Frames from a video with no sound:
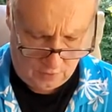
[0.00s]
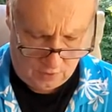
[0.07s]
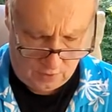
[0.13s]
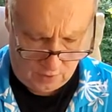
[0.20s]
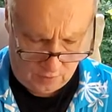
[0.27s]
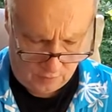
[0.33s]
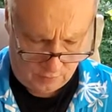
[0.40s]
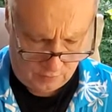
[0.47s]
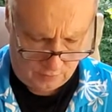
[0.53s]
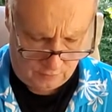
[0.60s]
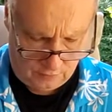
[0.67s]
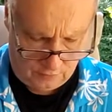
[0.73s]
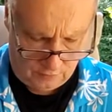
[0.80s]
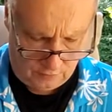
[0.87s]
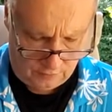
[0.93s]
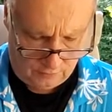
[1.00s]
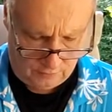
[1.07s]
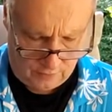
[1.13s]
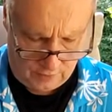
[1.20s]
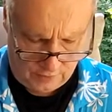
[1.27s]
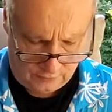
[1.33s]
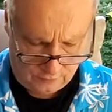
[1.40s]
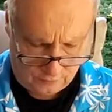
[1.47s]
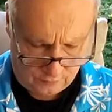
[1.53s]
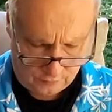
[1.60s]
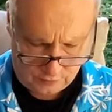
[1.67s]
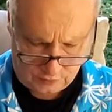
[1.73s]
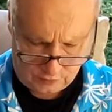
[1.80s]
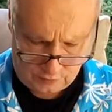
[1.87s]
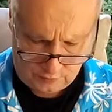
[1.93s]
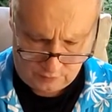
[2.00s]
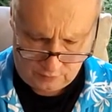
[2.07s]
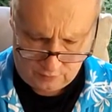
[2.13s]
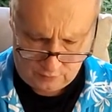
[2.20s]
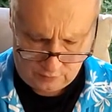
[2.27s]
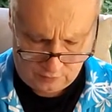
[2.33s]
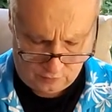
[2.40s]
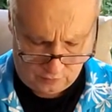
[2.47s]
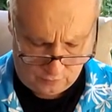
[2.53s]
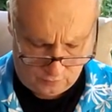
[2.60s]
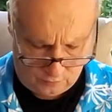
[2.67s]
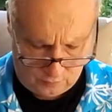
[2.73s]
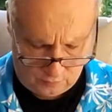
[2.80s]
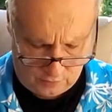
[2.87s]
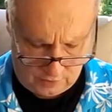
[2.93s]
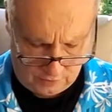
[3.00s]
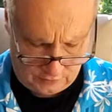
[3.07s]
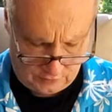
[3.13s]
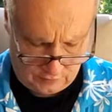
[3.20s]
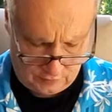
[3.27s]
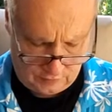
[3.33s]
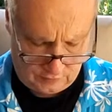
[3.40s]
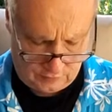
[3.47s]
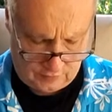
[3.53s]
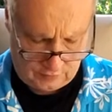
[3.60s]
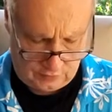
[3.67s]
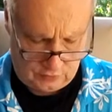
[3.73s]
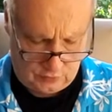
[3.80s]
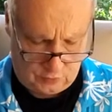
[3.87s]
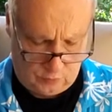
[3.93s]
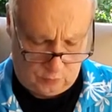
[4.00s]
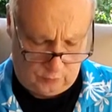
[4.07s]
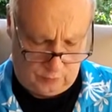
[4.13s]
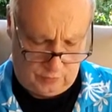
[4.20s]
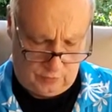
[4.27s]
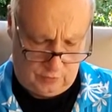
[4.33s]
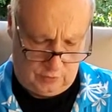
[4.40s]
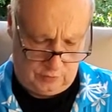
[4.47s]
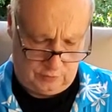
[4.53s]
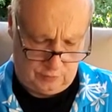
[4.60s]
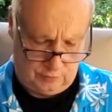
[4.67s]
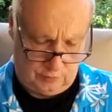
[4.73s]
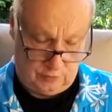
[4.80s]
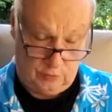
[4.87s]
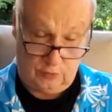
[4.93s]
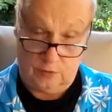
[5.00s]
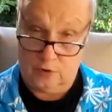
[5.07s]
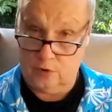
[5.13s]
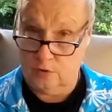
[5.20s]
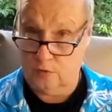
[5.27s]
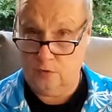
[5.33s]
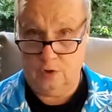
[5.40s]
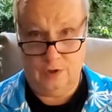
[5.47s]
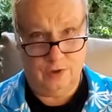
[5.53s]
And the very advice from spirit, you know, when I see this, that's Scorpio, that's Pluto.